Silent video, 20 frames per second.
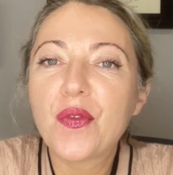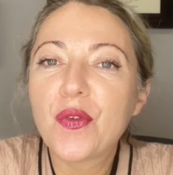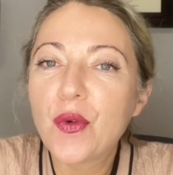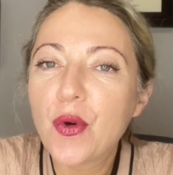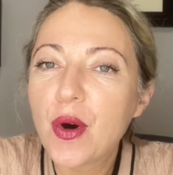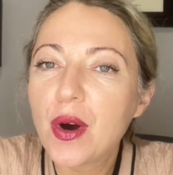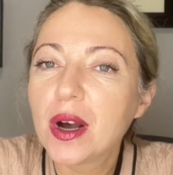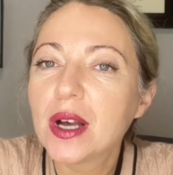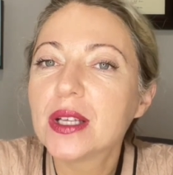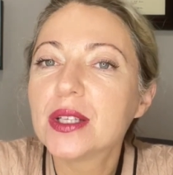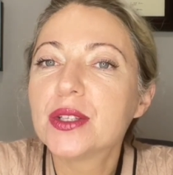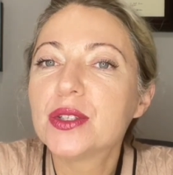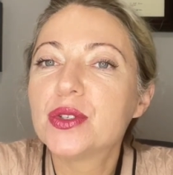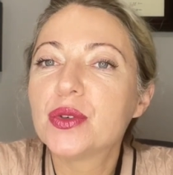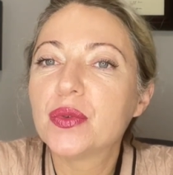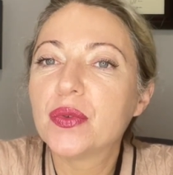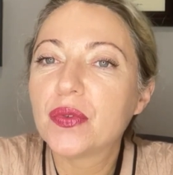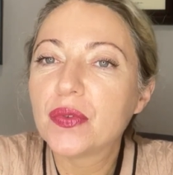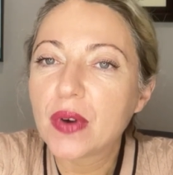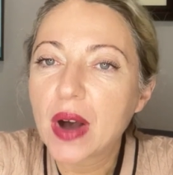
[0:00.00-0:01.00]
400
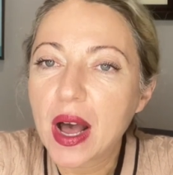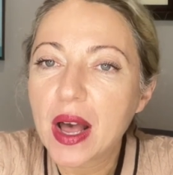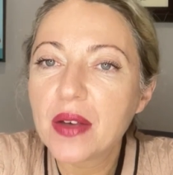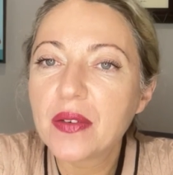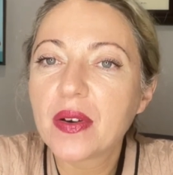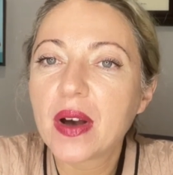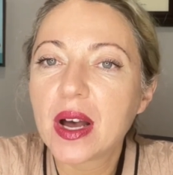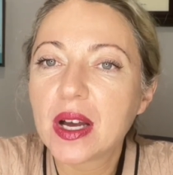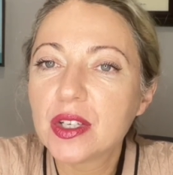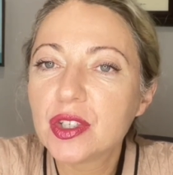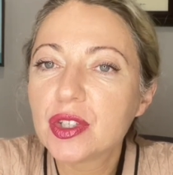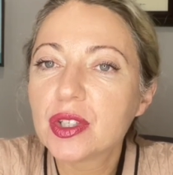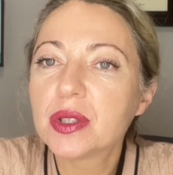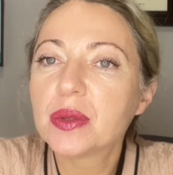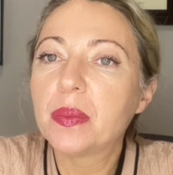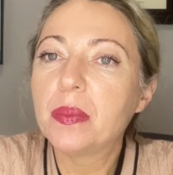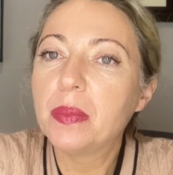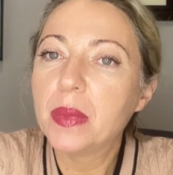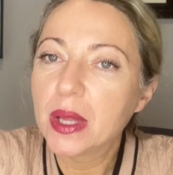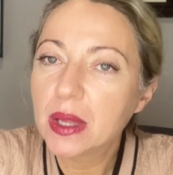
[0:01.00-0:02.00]
to
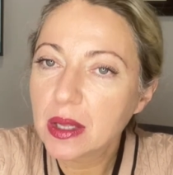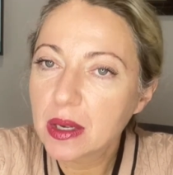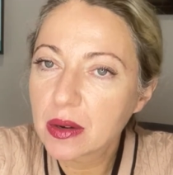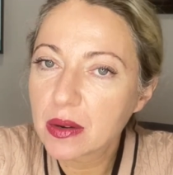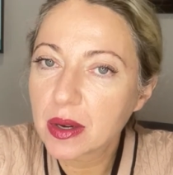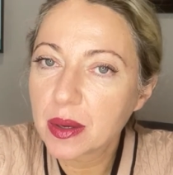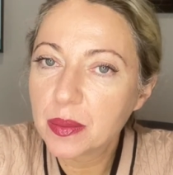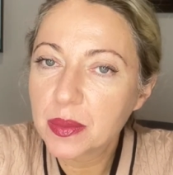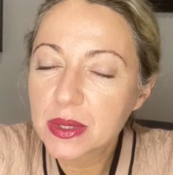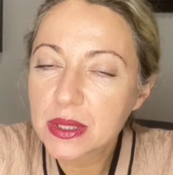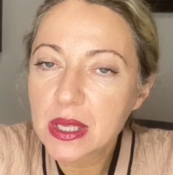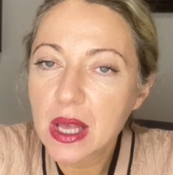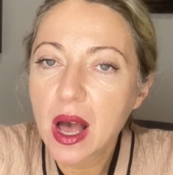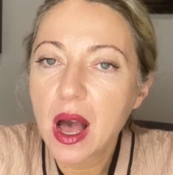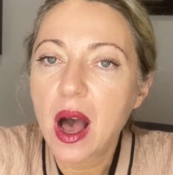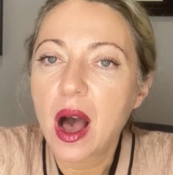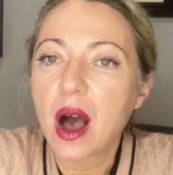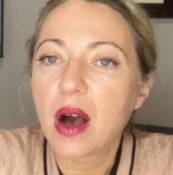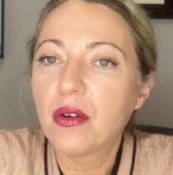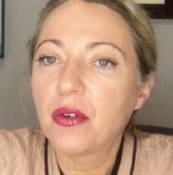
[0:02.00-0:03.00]
500 milligrams
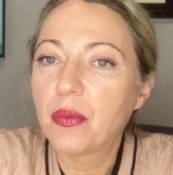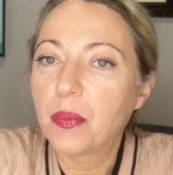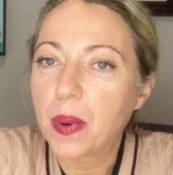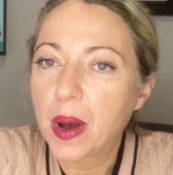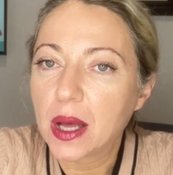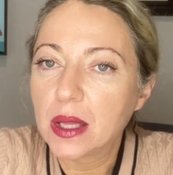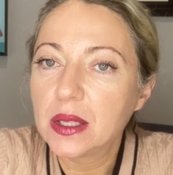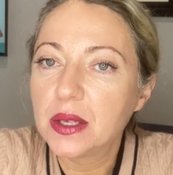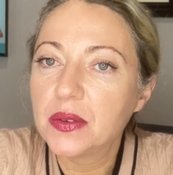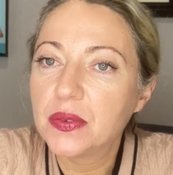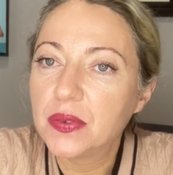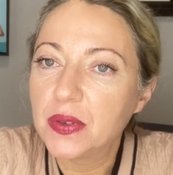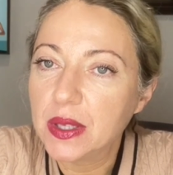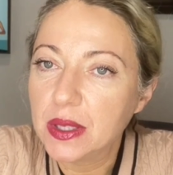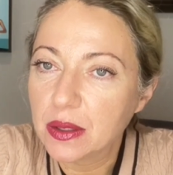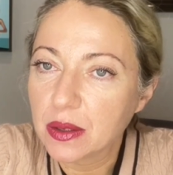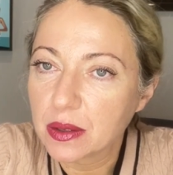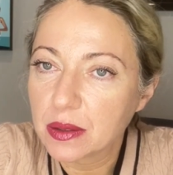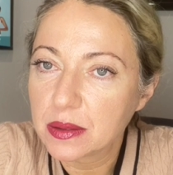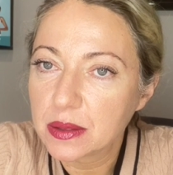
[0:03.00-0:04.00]
of
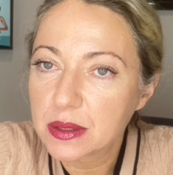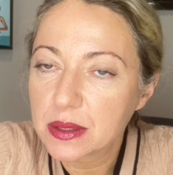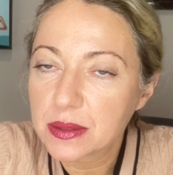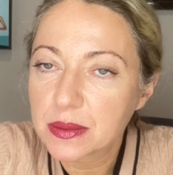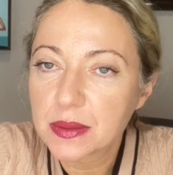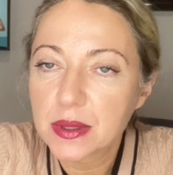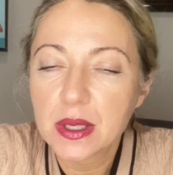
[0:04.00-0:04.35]
polyphenols.